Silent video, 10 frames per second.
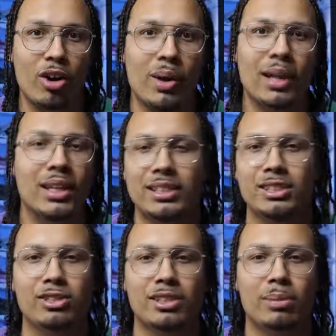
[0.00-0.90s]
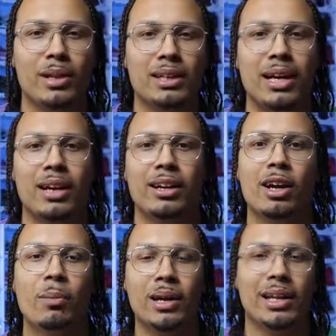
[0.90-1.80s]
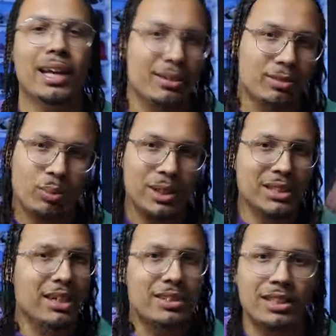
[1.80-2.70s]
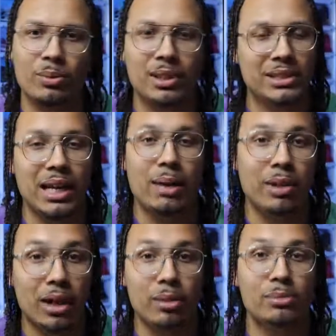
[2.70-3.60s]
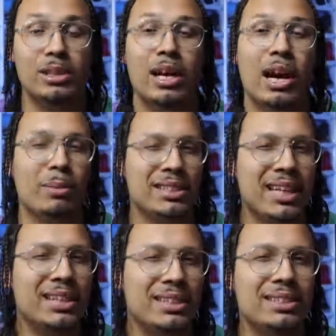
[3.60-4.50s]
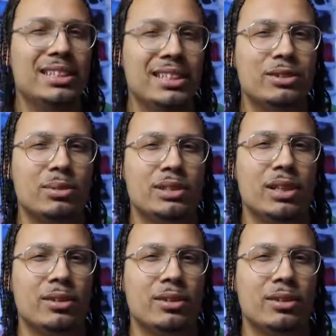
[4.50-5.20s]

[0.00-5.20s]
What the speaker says: all white laces or something like that. But again, we shall see when the time comes. I'm excited to see these ones